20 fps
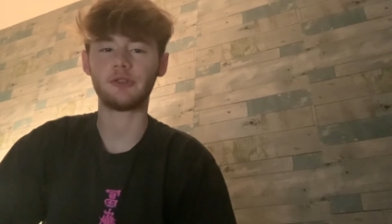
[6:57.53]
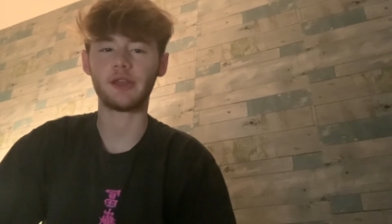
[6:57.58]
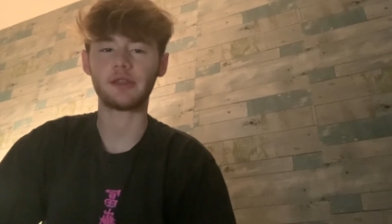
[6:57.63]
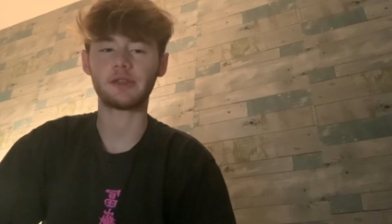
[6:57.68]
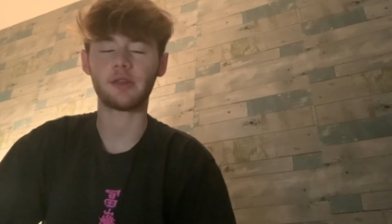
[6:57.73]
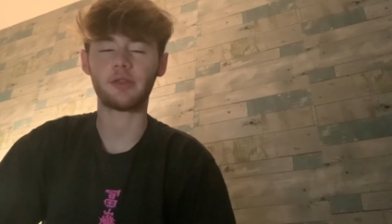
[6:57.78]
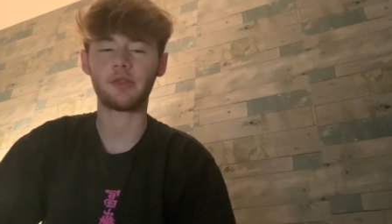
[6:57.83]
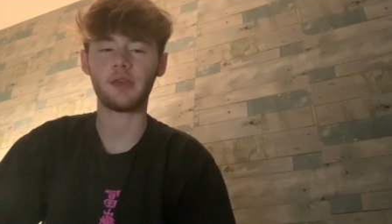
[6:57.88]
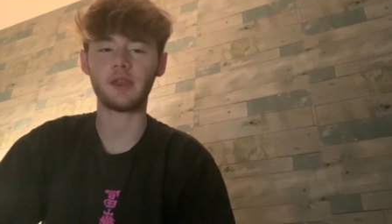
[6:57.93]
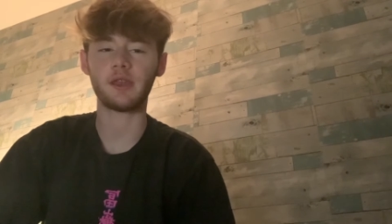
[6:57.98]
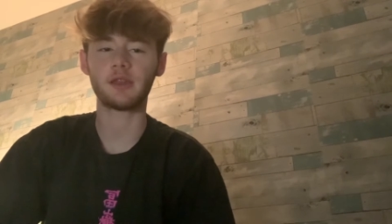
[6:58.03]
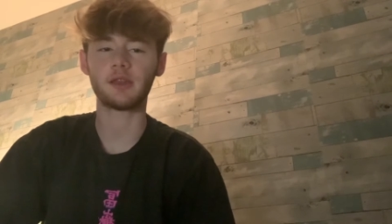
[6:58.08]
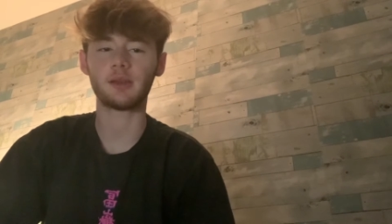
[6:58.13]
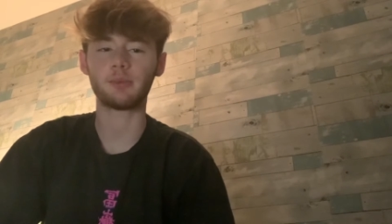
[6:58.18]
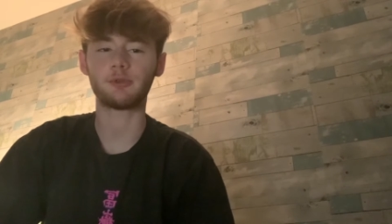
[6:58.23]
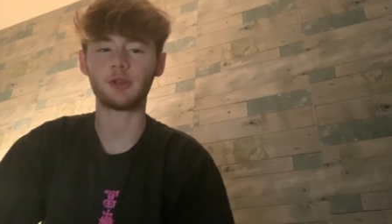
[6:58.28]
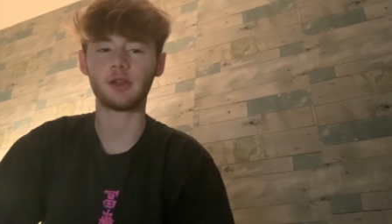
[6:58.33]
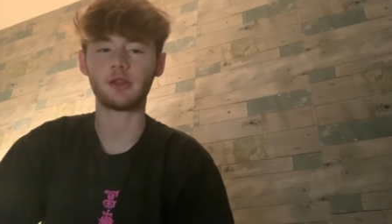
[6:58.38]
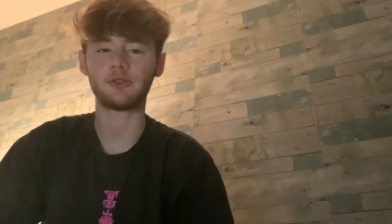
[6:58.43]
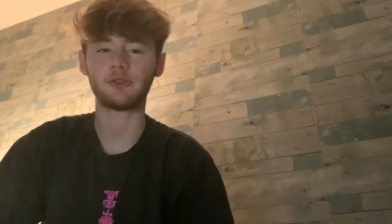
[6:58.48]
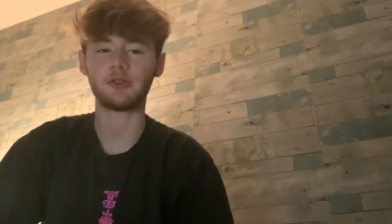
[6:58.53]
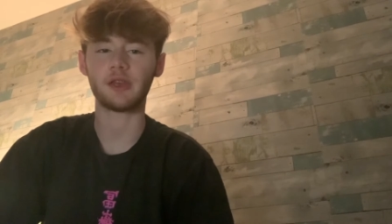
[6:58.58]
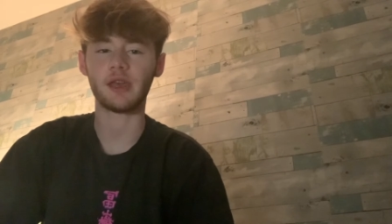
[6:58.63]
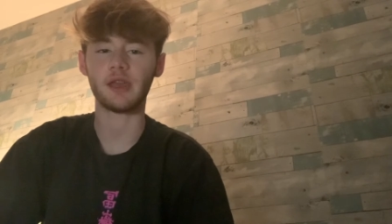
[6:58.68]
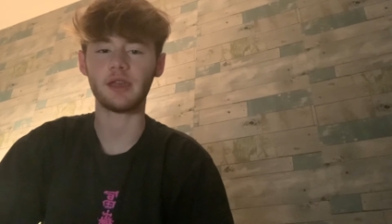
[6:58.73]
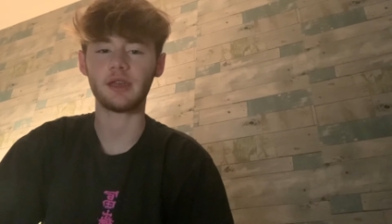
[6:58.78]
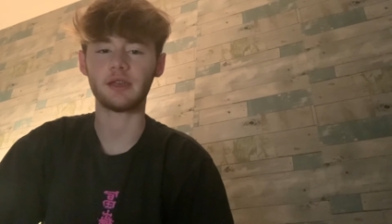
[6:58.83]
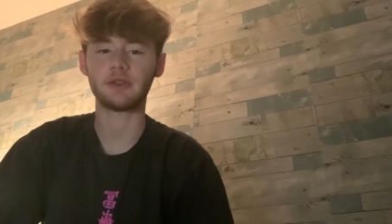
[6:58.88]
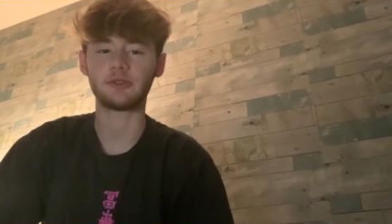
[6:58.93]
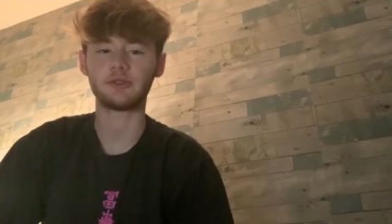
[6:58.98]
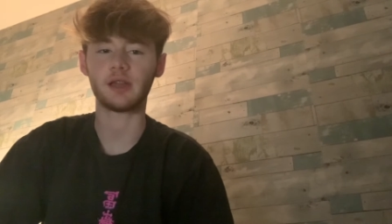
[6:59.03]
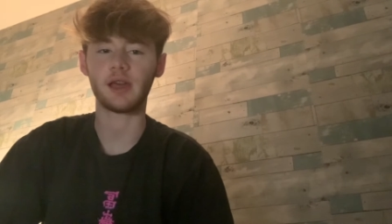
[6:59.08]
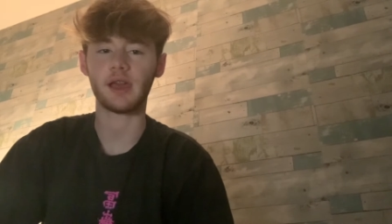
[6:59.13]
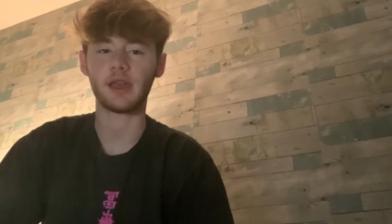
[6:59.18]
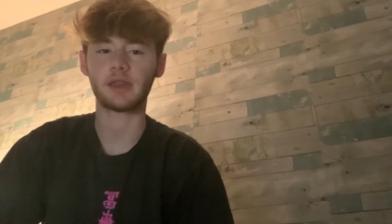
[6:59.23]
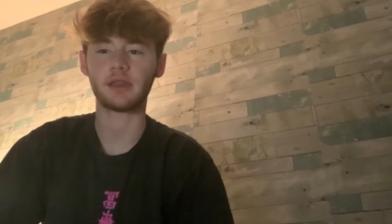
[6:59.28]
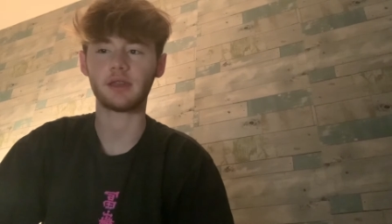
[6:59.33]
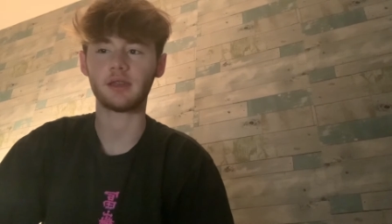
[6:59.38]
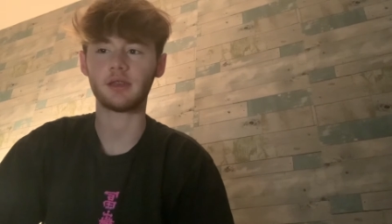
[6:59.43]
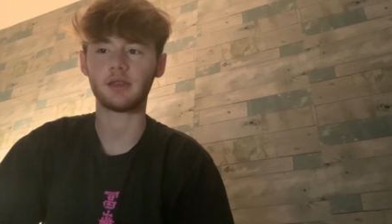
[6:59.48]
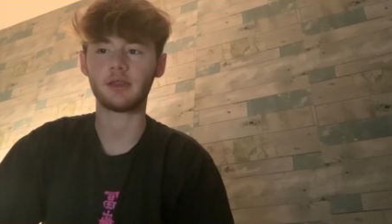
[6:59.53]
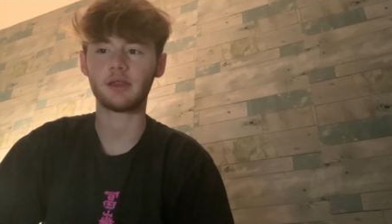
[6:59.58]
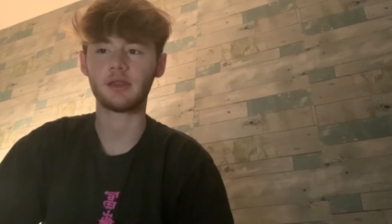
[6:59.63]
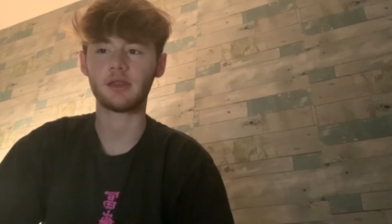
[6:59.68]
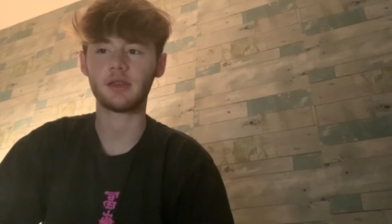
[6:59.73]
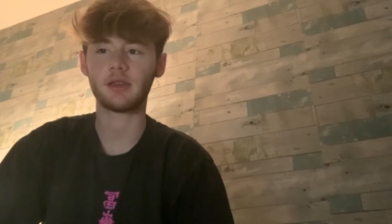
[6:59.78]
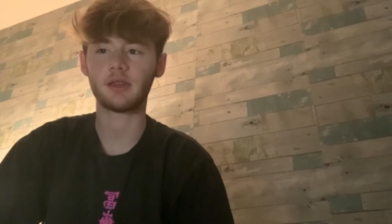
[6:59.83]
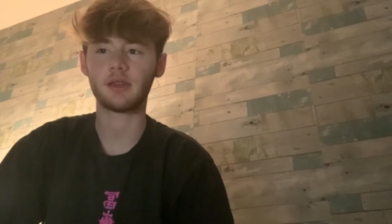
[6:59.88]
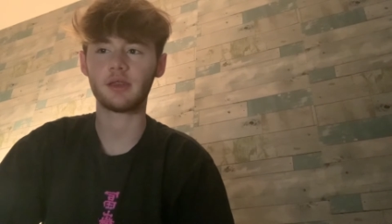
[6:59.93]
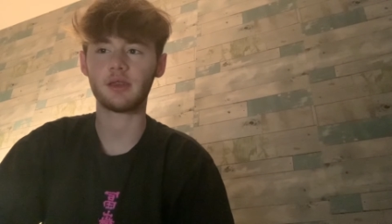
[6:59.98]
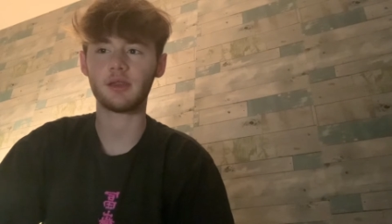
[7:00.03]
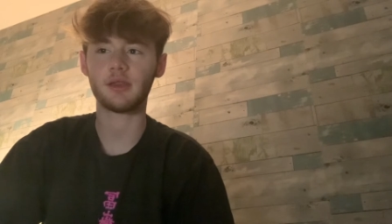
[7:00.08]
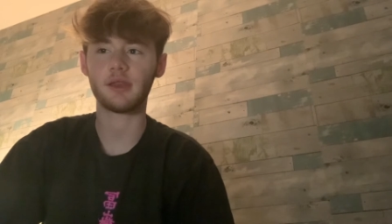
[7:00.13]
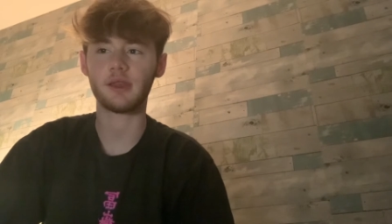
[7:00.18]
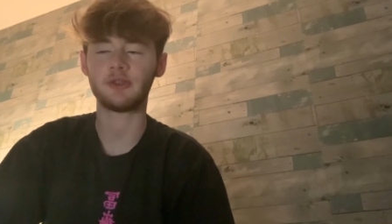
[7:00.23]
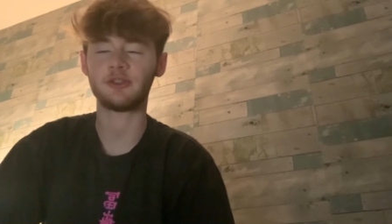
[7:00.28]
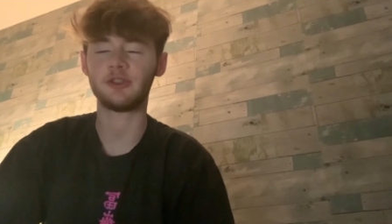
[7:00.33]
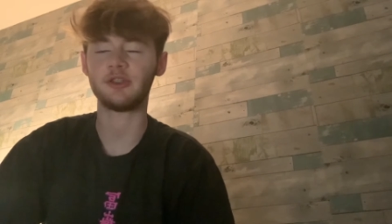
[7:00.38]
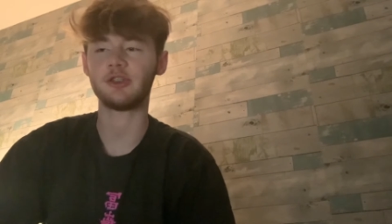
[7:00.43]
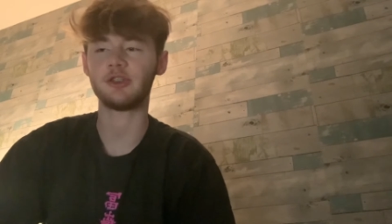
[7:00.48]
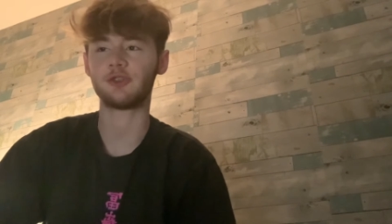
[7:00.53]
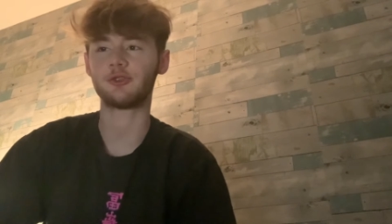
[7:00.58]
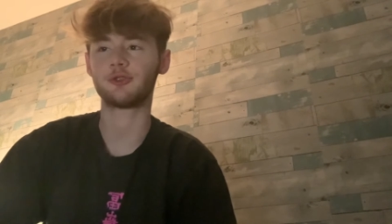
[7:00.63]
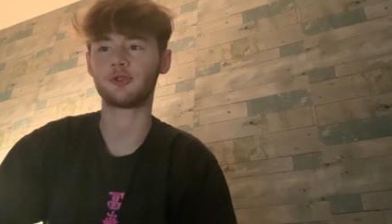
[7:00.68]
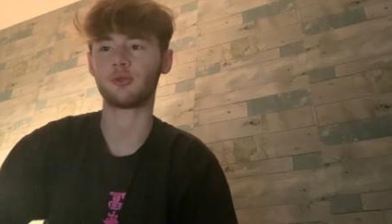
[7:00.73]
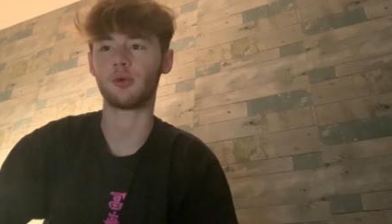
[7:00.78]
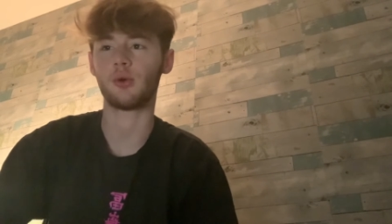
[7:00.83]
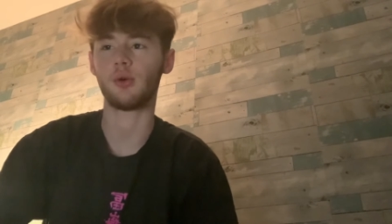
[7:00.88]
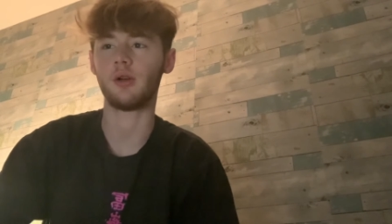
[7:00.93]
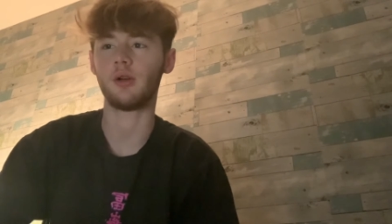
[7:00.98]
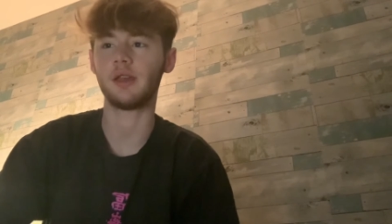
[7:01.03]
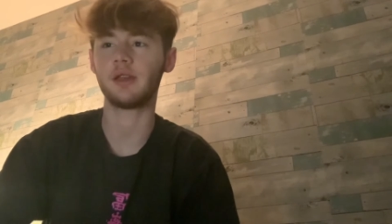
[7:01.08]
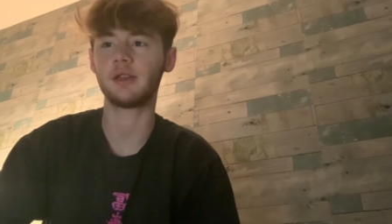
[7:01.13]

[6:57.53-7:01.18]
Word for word: Like the thing that I'm trying to say is like, is he just trolling